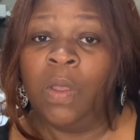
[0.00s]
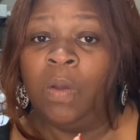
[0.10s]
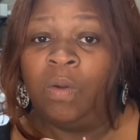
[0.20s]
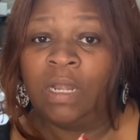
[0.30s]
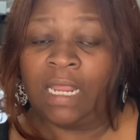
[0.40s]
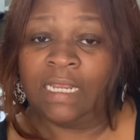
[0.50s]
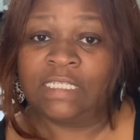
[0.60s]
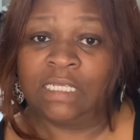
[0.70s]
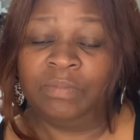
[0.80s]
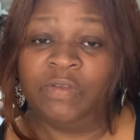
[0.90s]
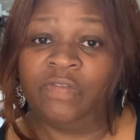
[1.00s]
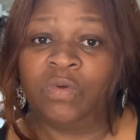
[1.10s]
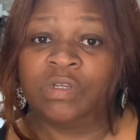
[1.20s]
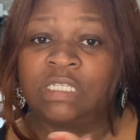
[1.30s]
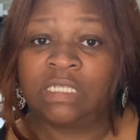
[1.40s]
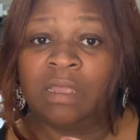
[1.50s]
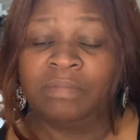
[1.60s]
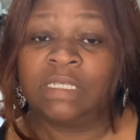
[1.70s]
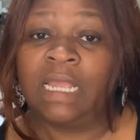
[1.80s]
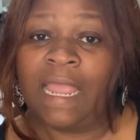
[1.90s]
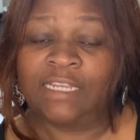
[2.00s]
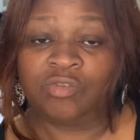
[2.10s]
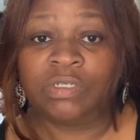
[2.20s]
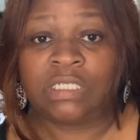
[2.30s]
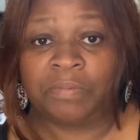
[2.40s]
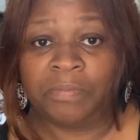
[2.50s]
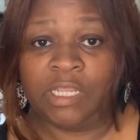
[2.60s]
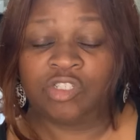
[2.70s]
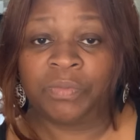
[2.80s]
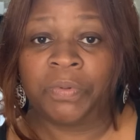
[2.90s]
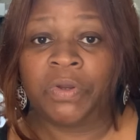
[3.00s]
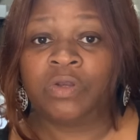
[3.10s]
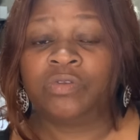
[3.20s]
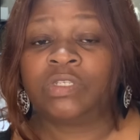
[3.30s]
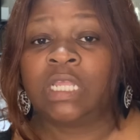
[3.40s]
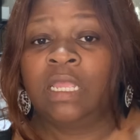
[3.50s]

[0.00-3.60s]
or like I said before, some actual sublimation printers